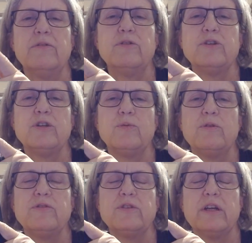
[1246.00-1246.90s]
Virginia
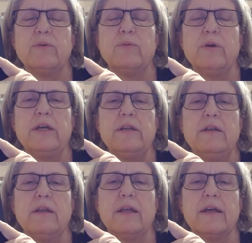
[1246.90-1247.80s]
Woolf that I read,
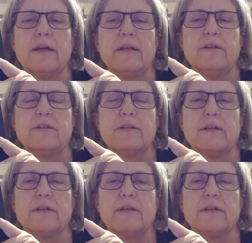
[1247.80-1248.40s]
and